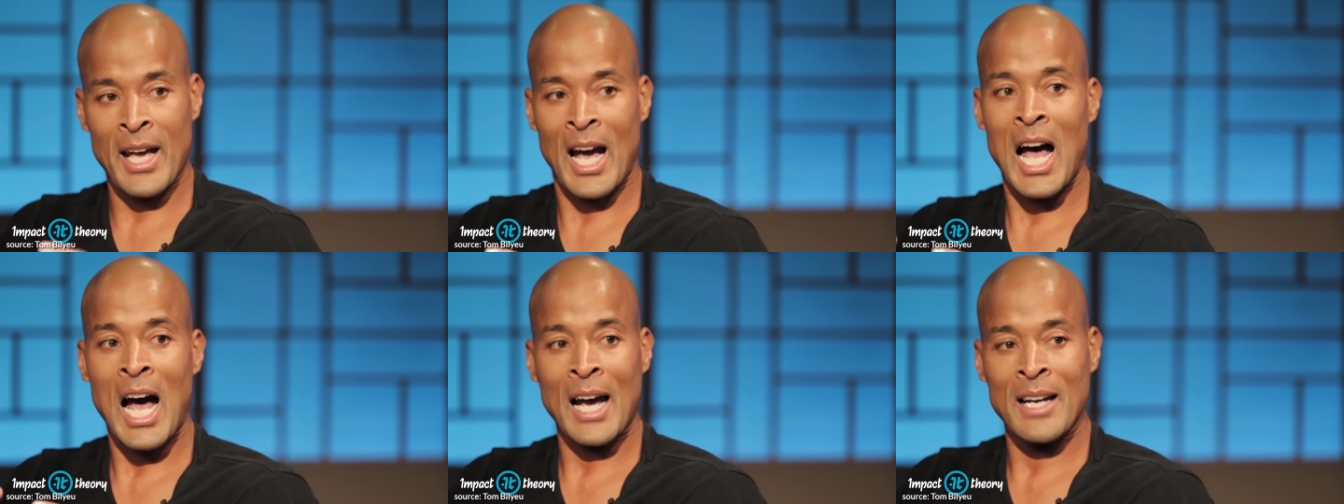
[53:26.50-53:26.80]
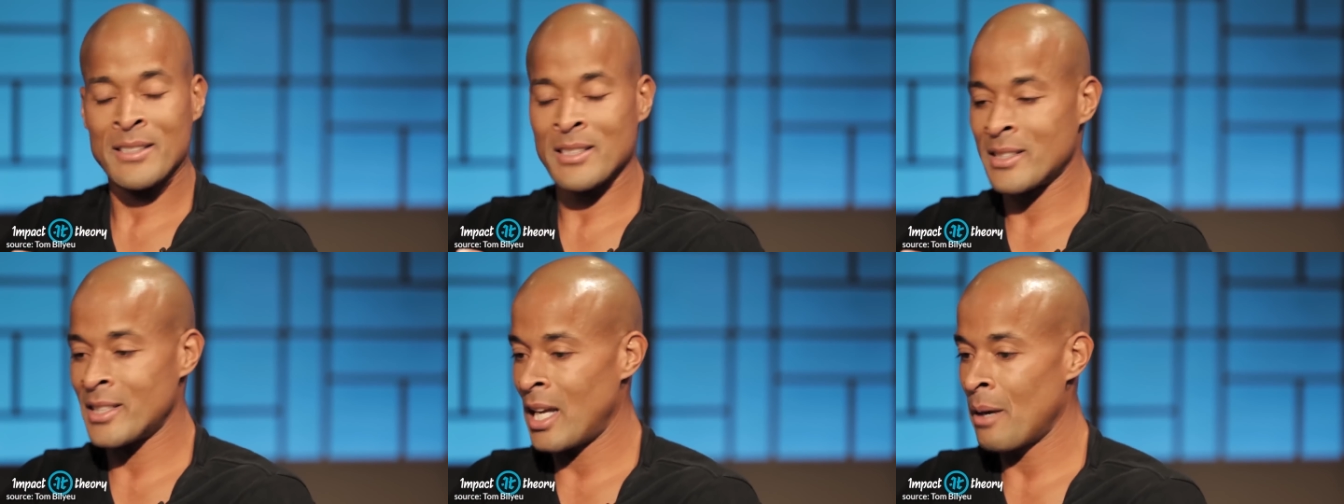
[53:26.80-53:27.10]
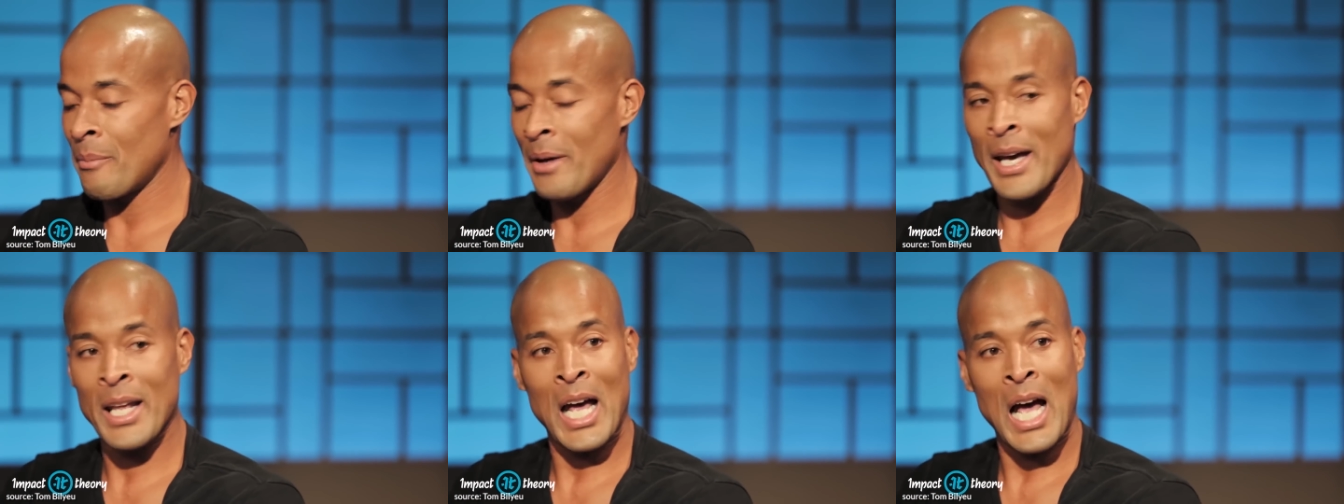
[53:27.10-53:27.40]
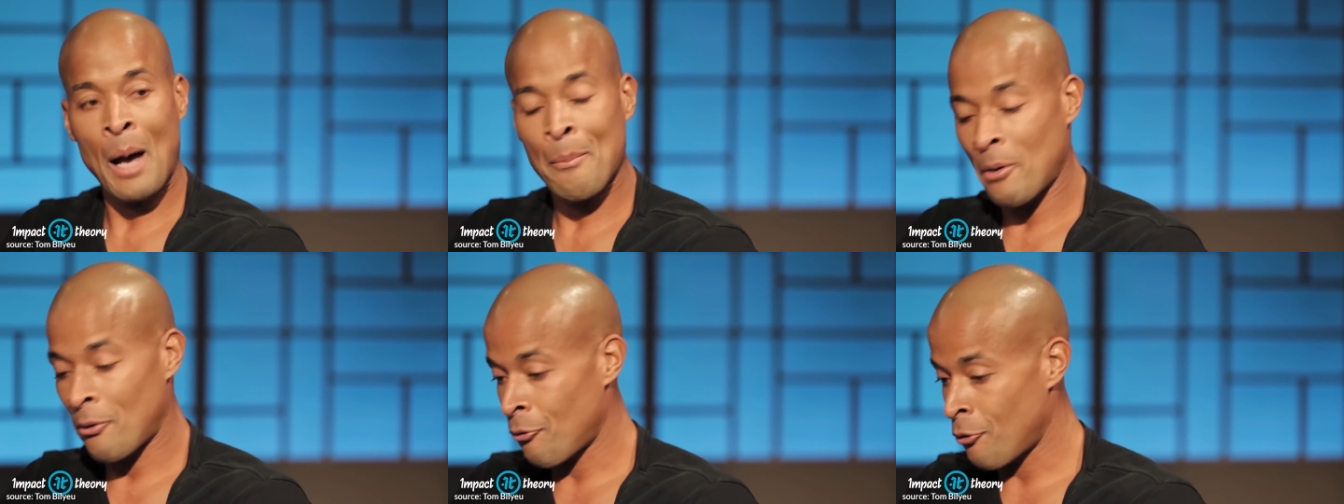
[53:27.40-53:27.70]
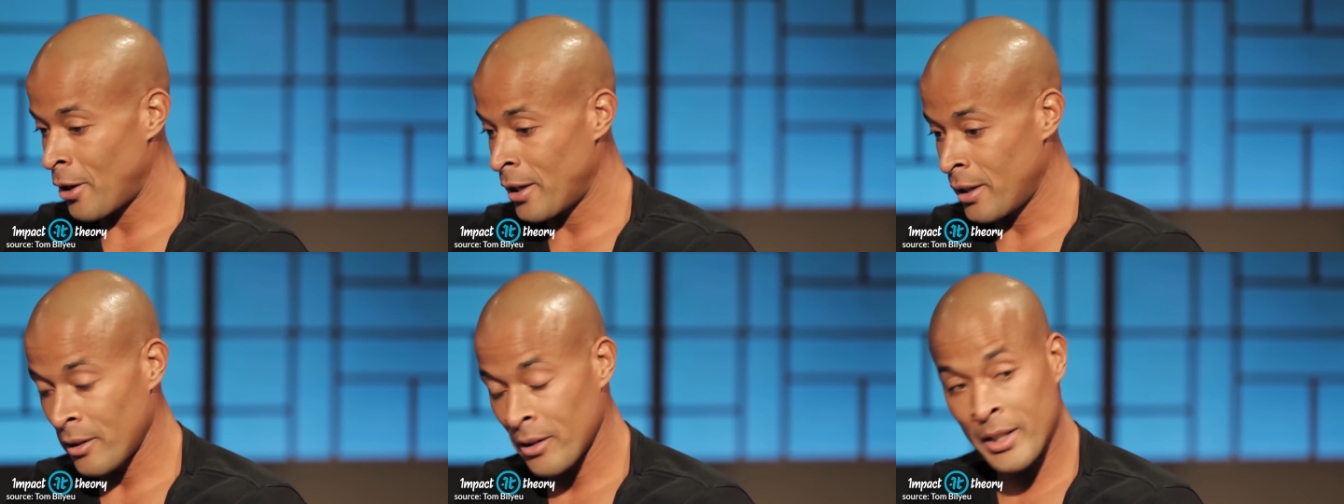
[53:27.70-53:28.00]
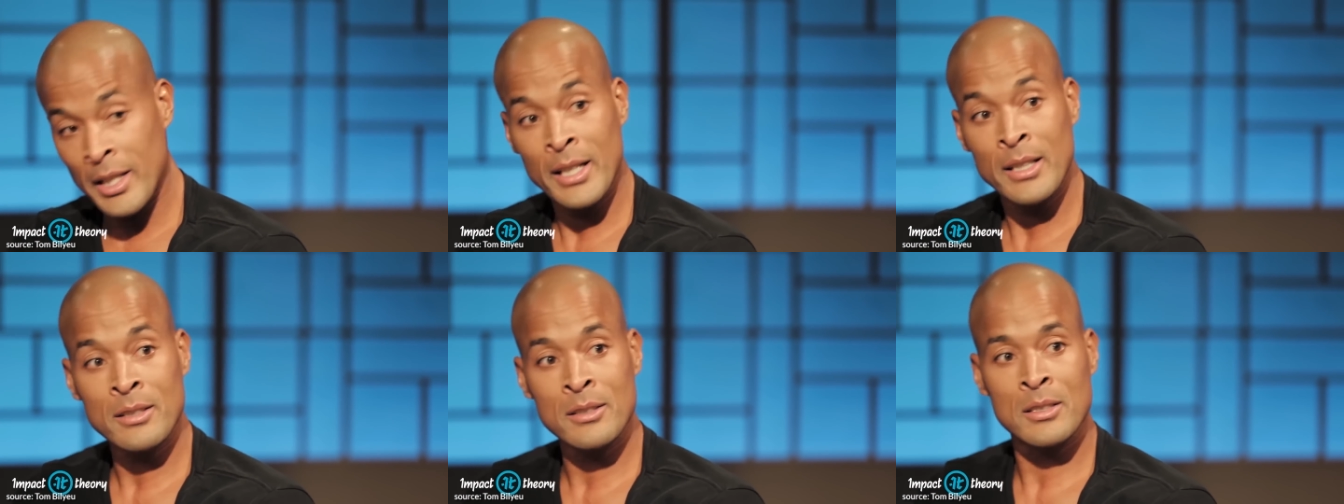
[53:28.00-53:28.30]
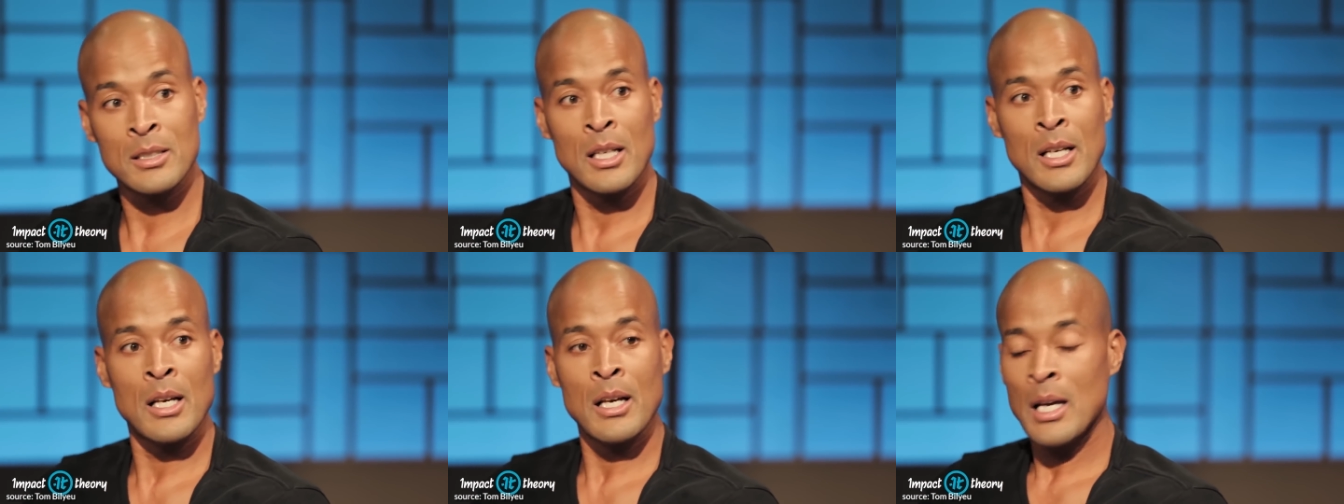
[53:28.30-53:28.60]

Goggins and say, man, I'm afraid of this.